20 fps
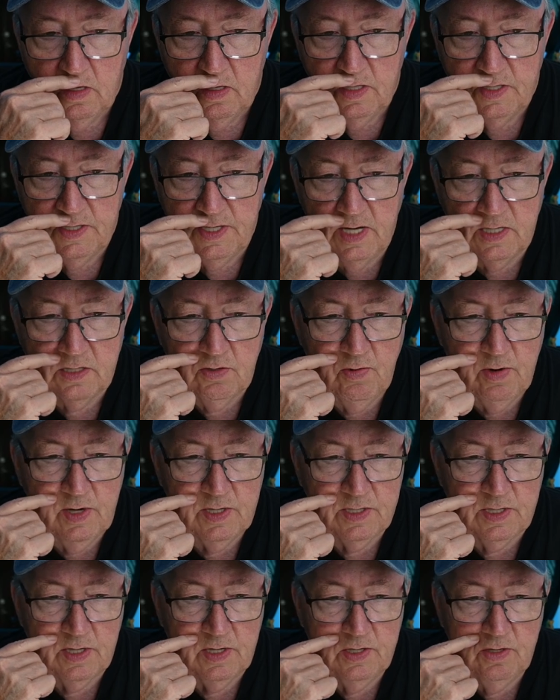The next
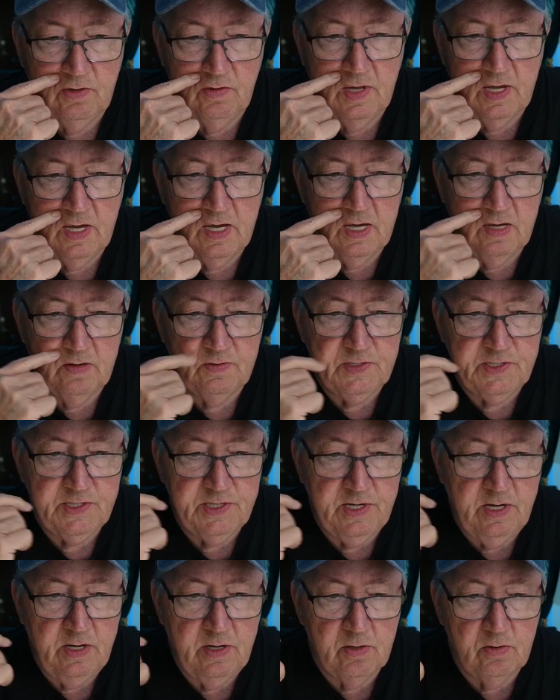question, do they have
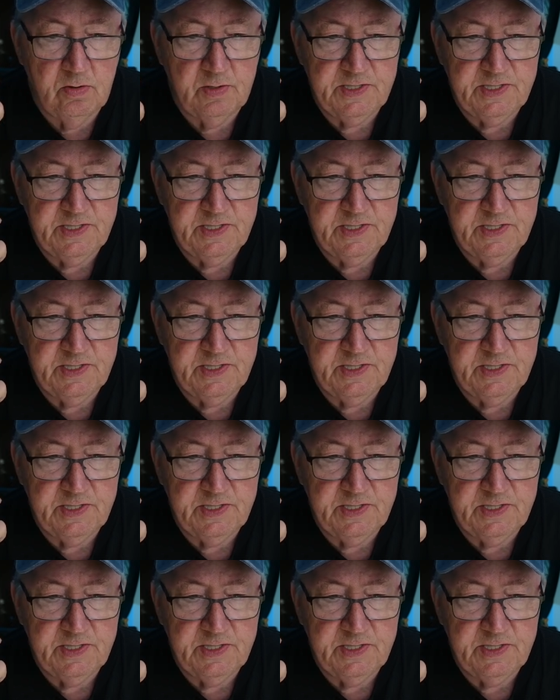senior